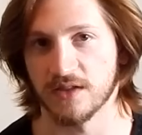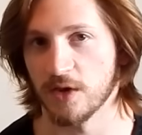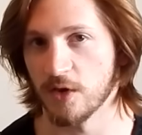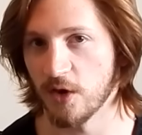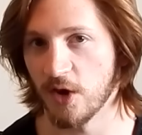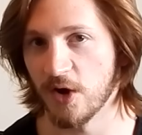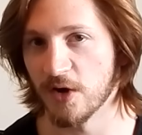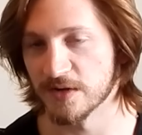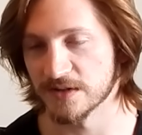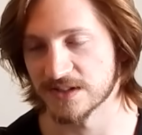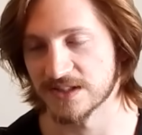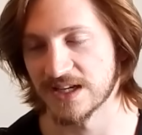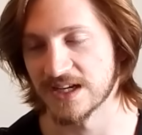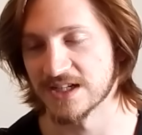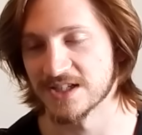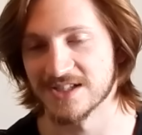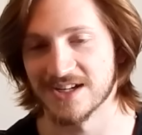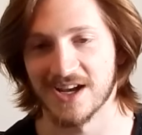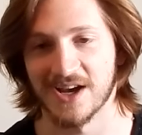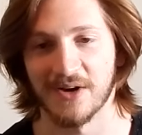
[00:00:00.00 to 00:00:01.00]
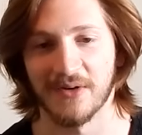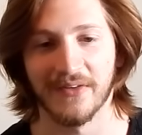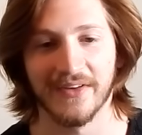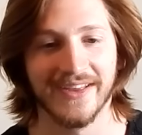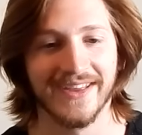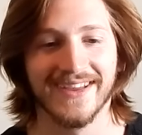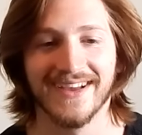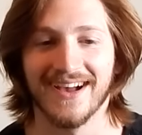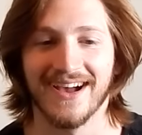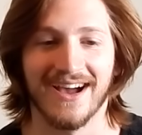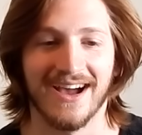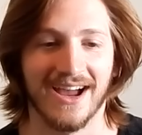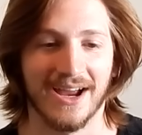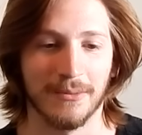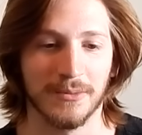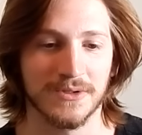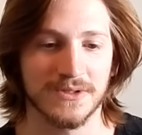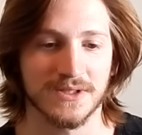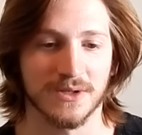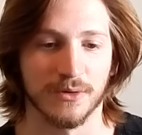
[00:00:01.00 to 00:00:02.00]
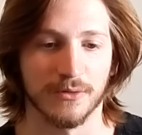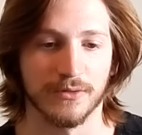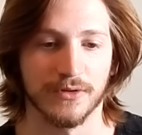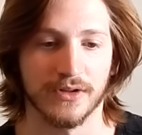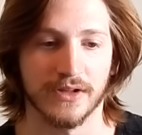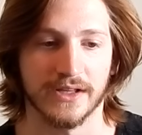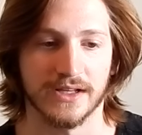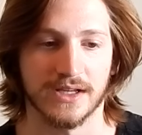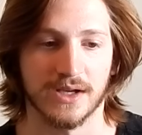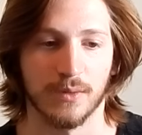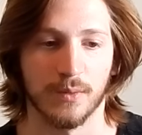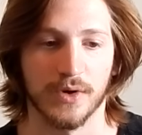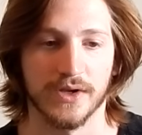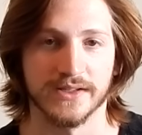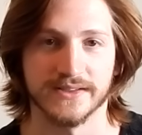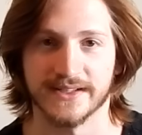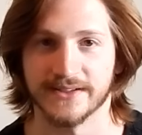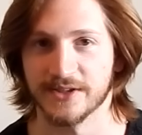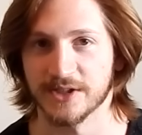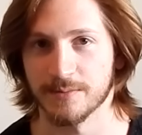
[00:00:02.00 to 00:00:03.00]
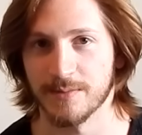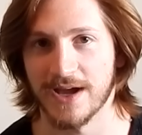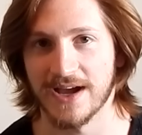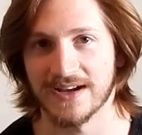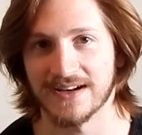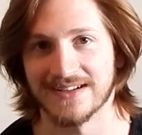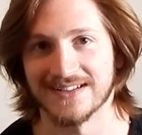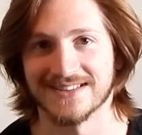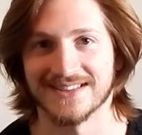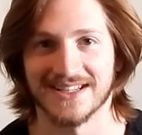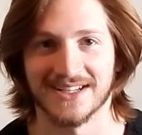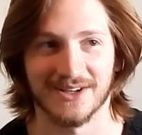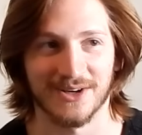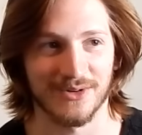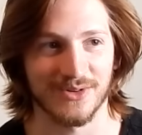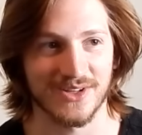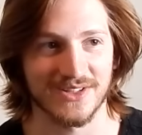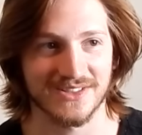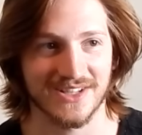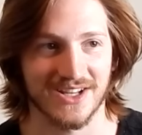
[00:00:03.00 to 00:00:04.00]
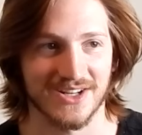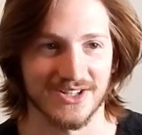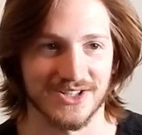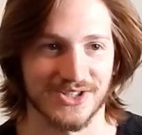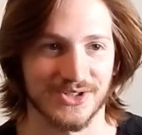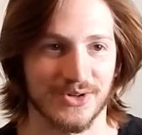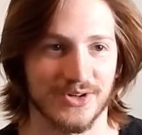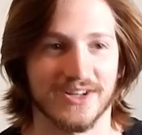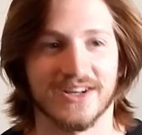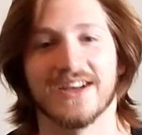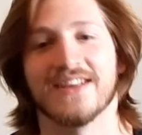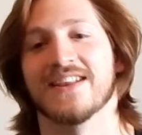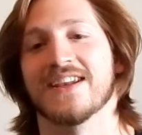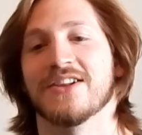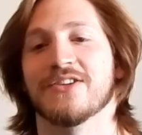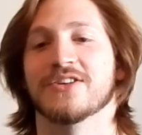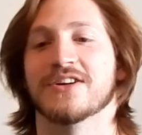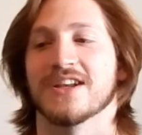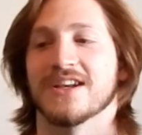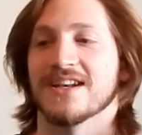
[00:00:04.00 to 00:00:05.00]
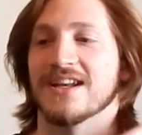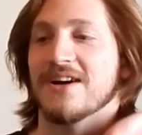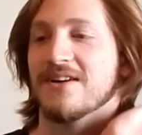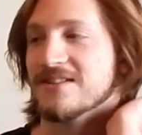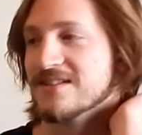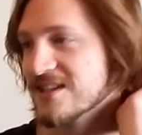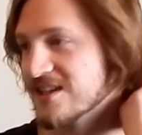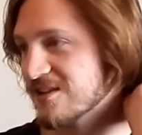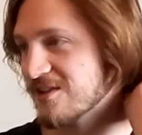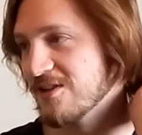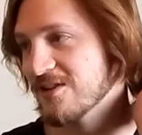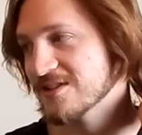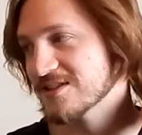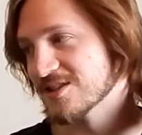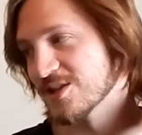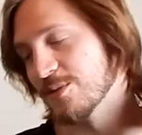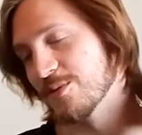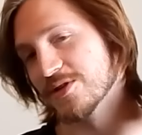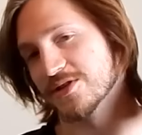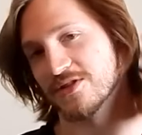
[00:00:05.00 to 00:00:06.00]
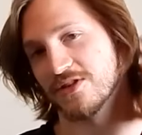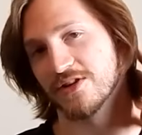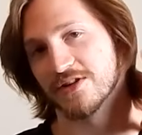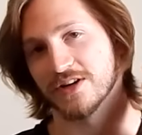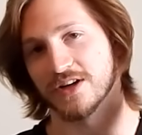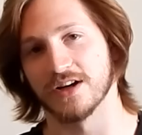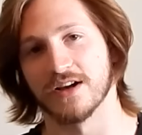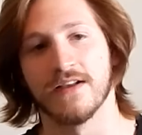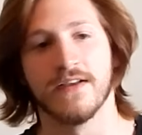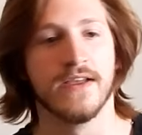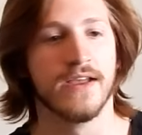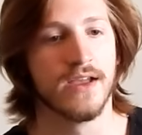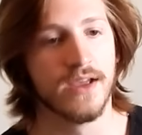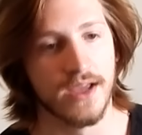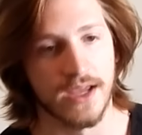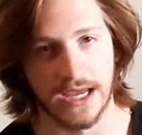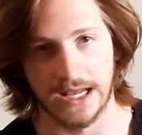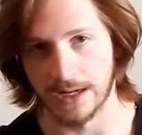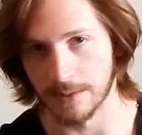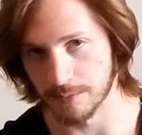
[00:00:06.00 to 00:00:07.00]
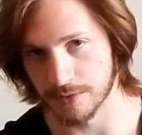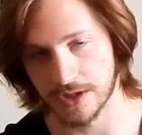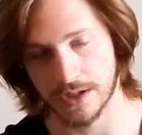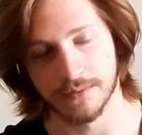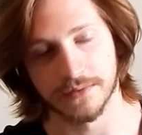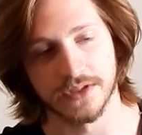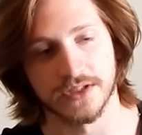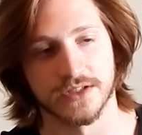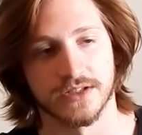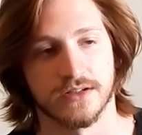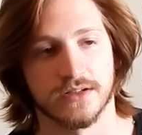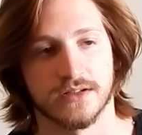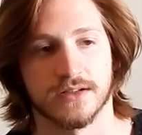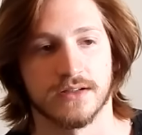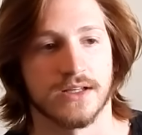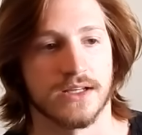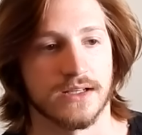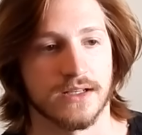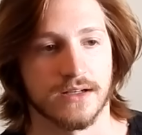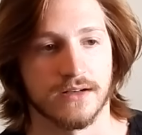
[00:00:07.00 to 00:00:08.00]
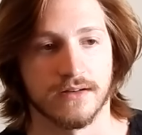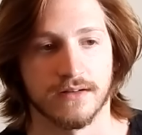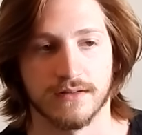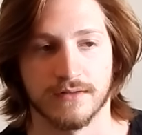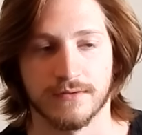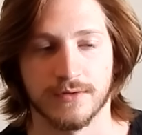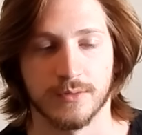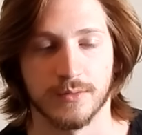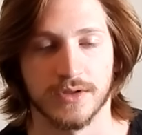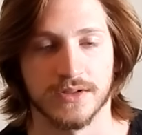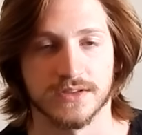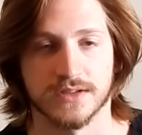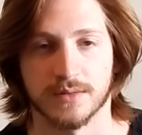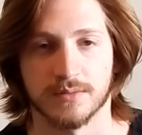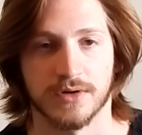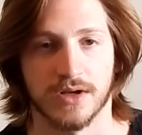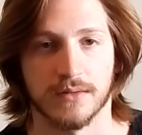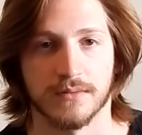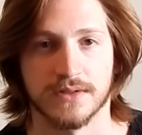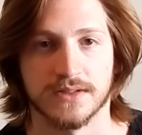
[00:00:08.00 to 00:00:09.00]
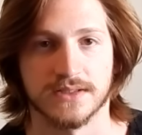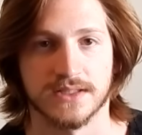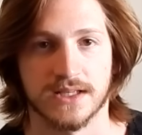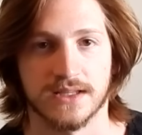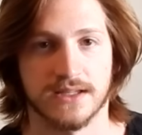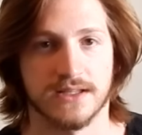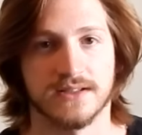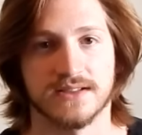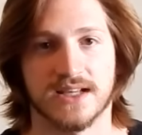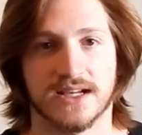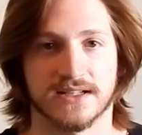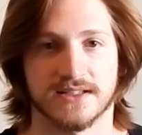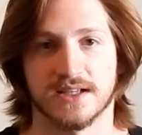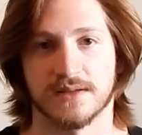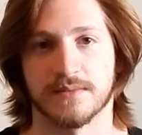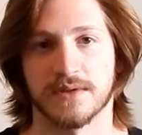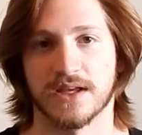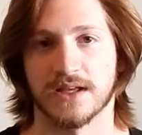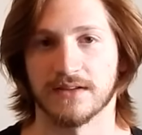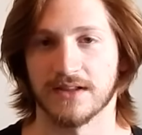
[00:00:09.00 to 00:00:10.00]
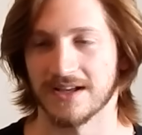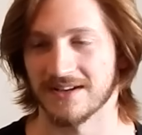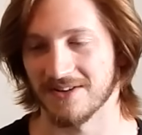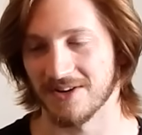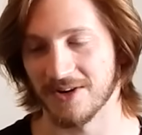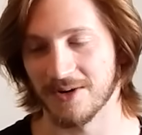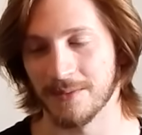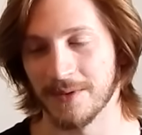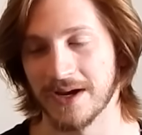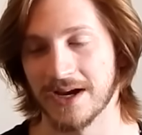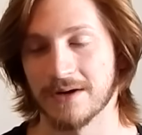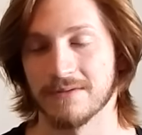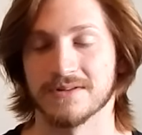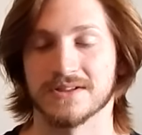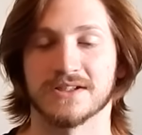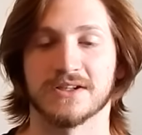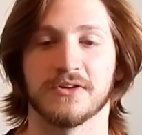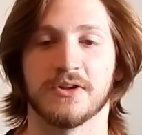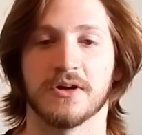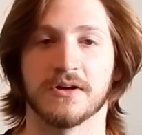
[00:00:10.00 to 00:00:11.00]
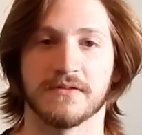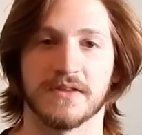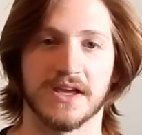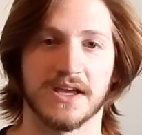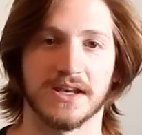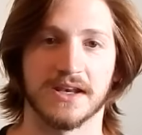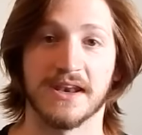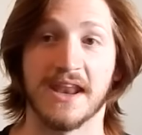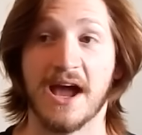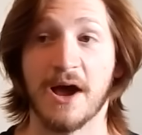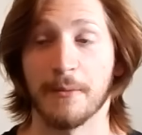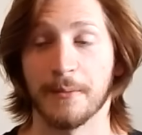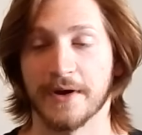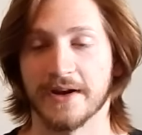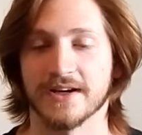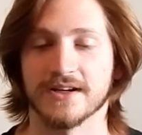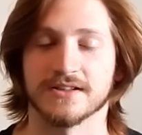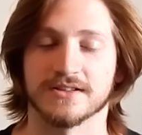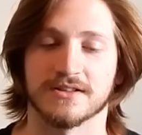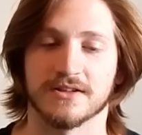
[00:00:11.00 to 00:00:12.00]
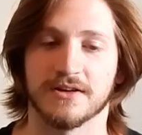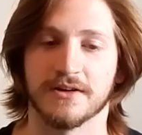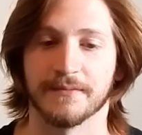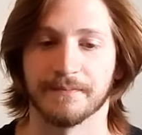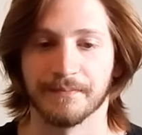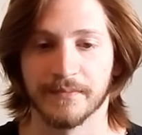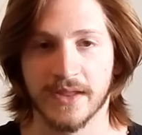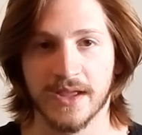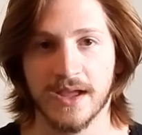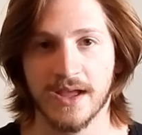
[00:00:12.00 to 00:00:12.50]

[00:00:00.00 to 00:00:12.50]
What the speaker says: in the long stage now, I almost don't feel like it was. I look back and it's like, oh, that's kind of short. And then I look at now, it's like, oh, it's so much longer. And I'm probably like, in a few months, I'll probably say the exact same thing. Like, oh, my hair wasn't long then. Now my hair is long,